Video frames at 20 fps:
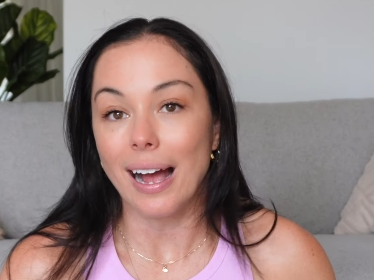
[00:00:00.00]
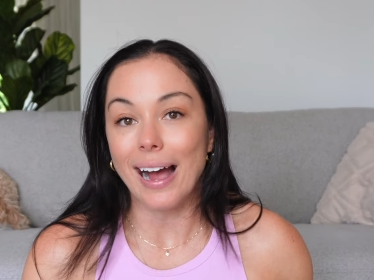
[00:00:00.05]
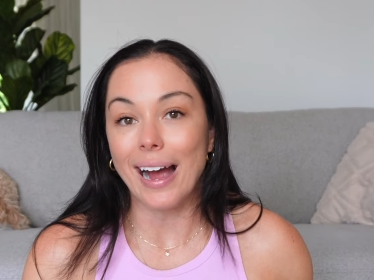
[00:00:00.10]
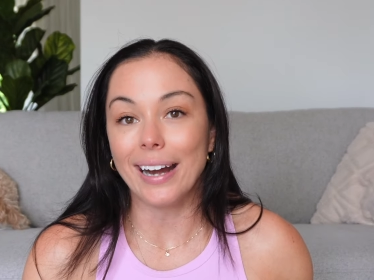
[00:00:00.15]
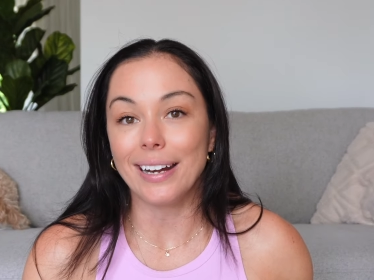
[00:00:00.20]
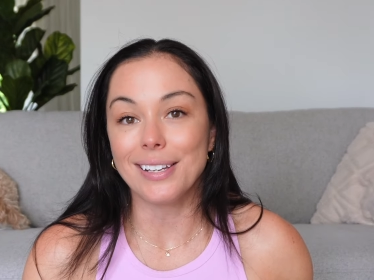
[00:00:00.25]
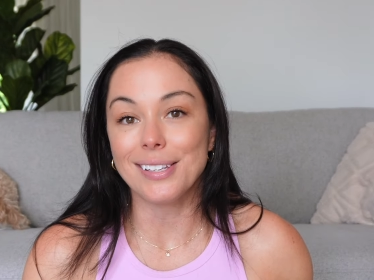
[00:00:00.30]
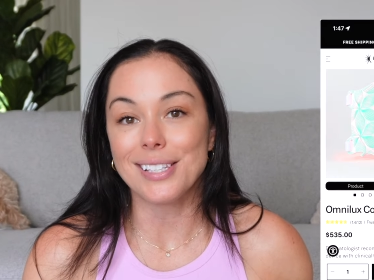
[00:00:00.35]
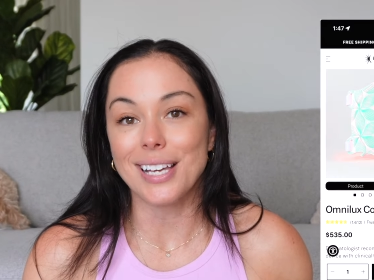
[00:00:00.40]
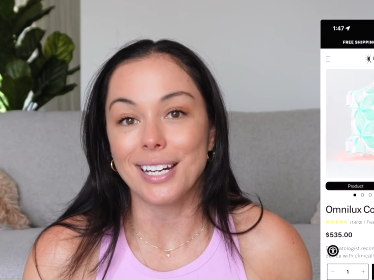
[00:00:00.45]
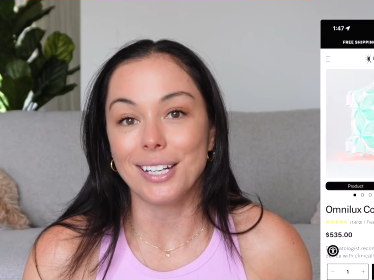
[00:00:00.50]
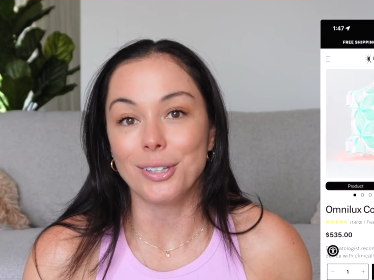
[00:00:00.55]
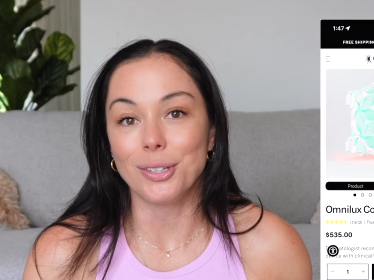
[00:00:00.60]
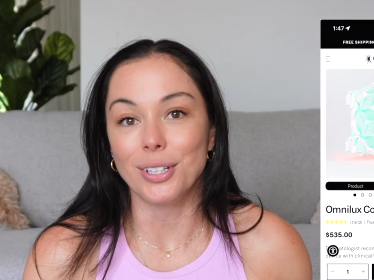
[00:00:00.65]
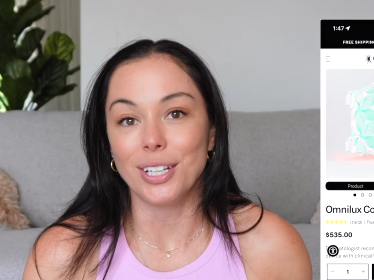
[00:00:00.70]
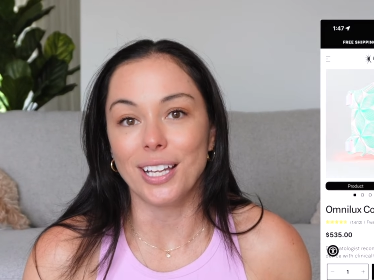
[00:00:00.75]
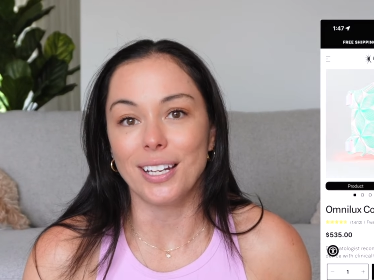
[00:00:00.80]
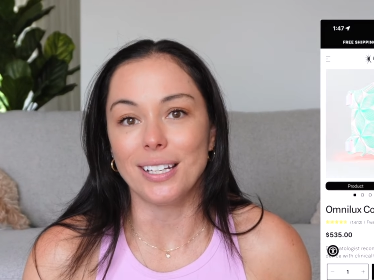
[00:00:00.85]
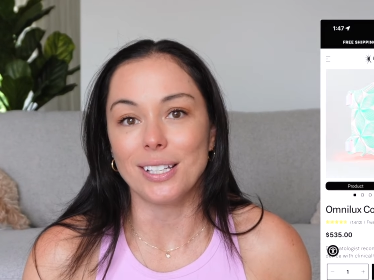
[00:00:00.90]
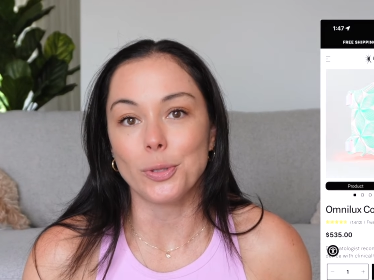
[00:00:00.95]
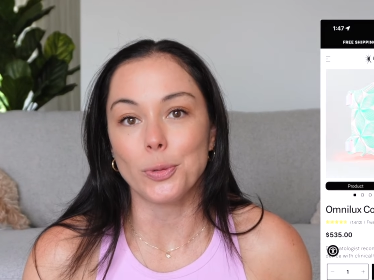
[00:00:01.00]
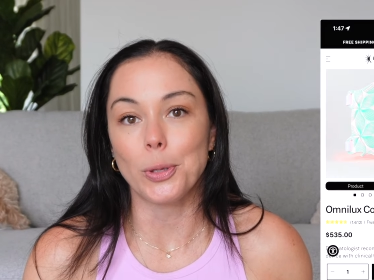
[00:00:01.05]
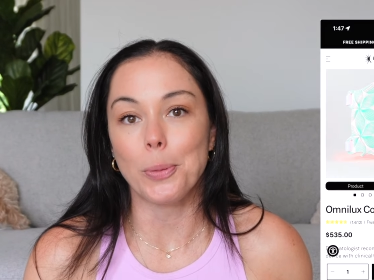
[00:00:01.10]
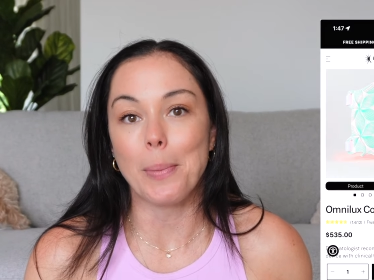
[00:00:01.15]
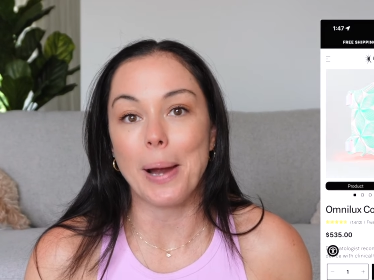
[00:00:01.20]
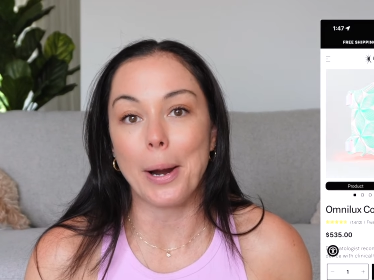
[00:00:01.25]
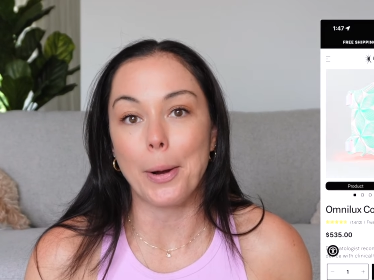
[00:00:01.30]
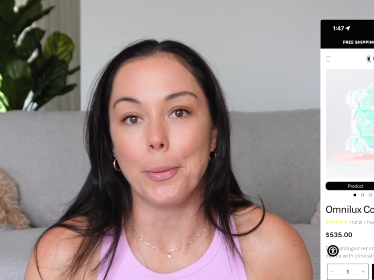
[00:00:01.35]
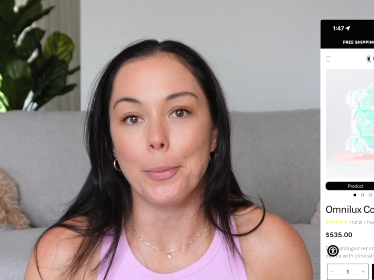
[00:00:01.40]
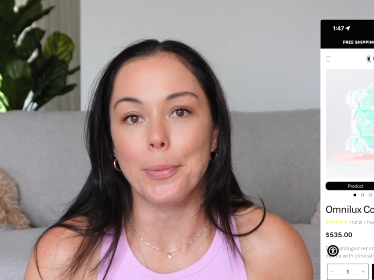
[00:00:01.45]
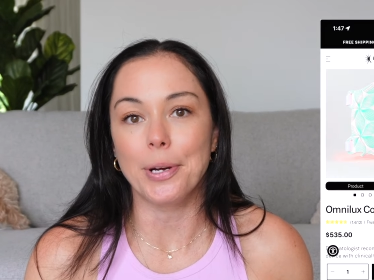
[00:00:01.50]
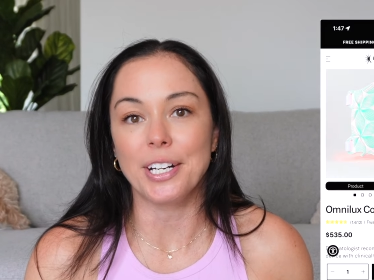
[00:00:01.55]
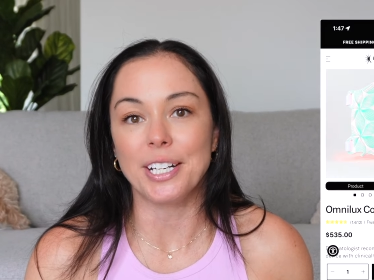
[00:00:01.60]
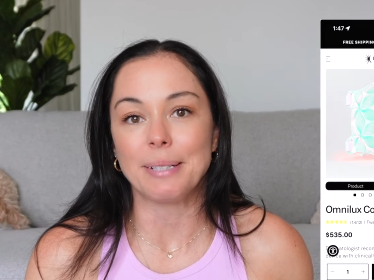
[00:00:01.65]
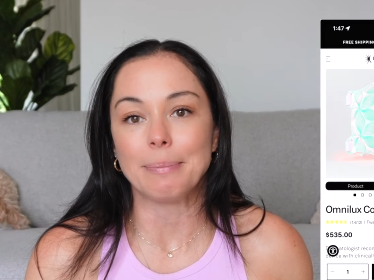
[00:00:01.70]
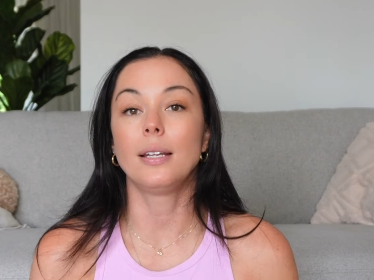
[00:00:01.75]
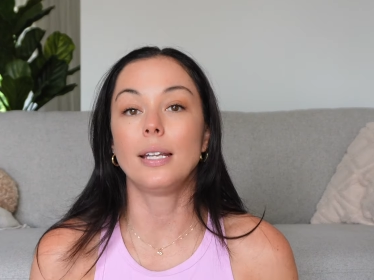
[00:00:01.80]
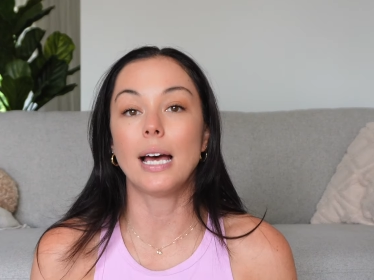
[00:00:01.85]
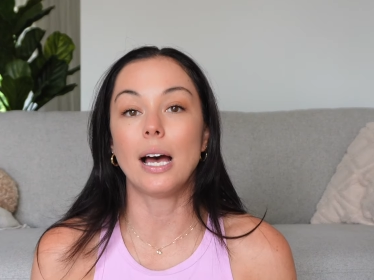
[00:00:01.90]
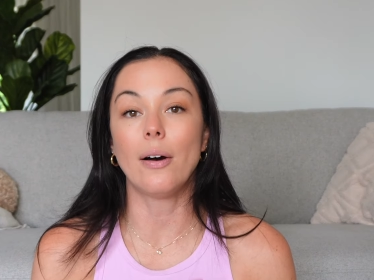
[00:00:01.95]
I decided to get this with my own money.
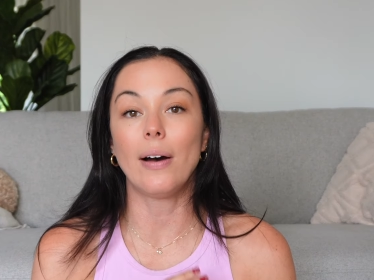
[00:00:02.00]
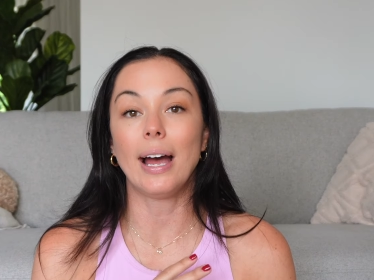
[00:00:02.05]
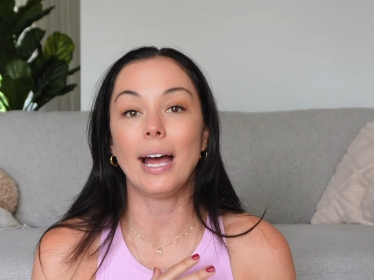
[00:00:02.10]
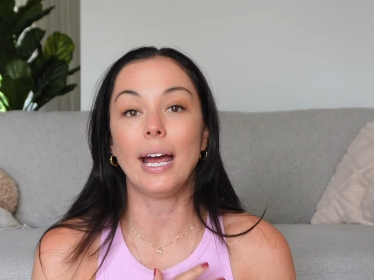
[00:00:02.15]
Now,